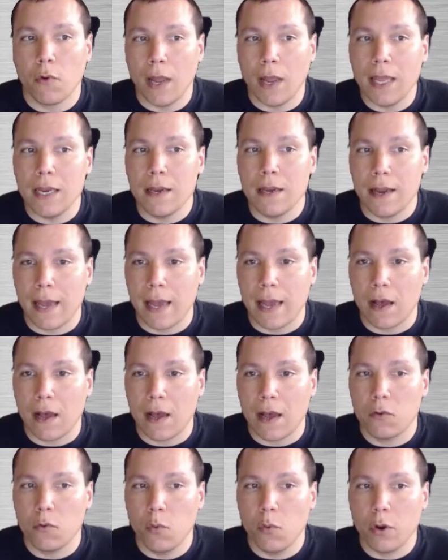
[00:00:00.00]
right
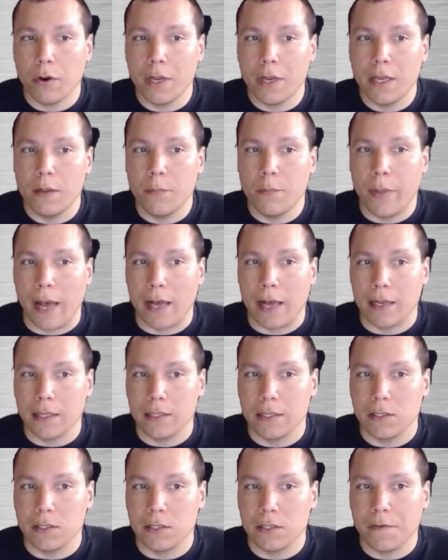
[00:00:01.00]
now we're in a
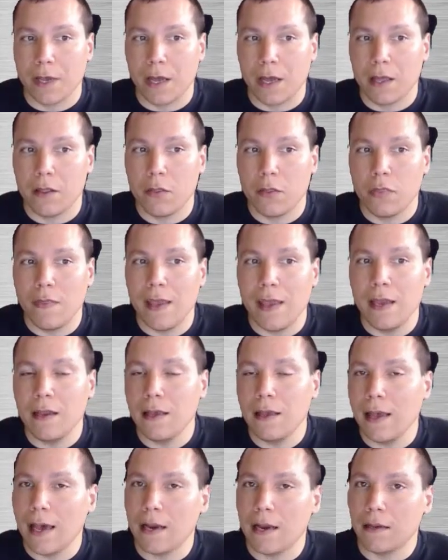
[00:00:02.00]
balance. We've got
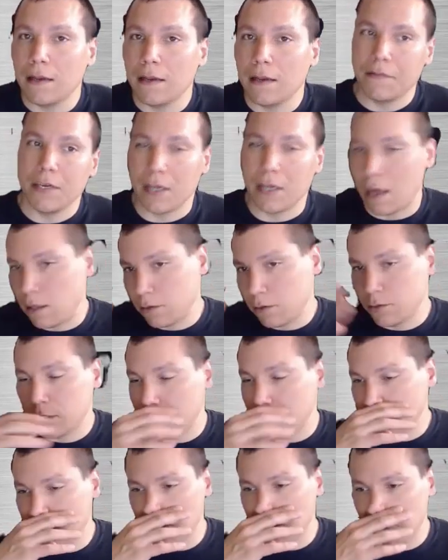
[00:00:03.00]
Theta at
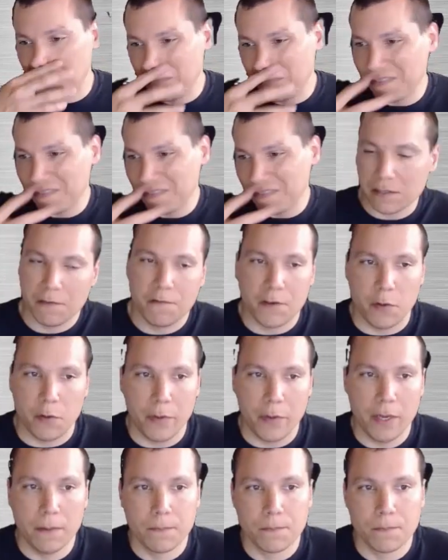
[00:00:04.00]
$11 as of
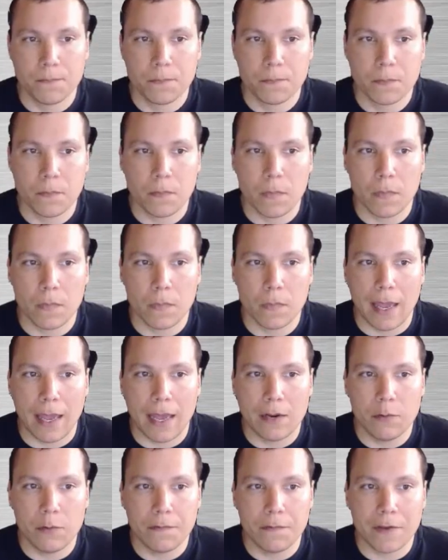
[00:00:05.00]
filming,
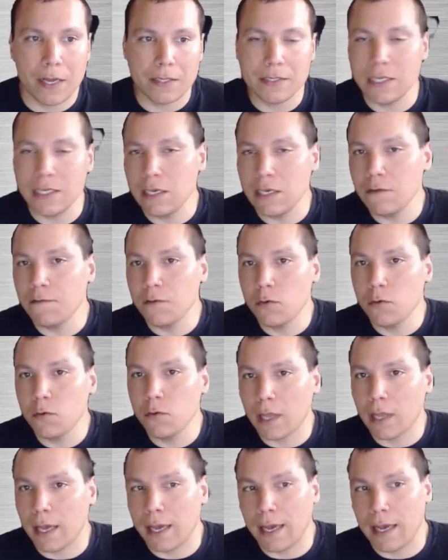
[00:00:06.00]
and we've got
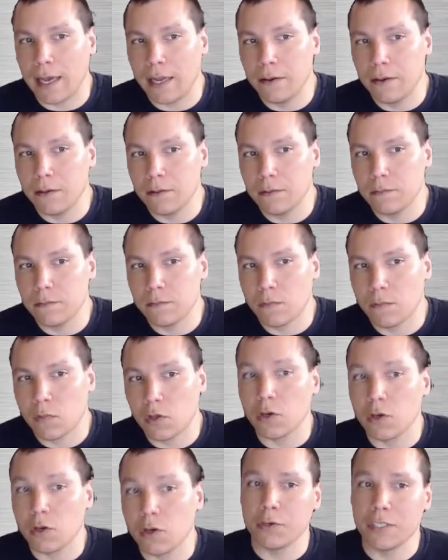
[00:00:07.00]
TFuel at
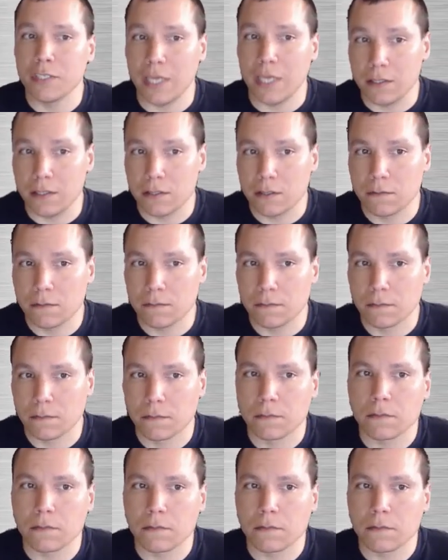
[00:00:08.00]
33 cents.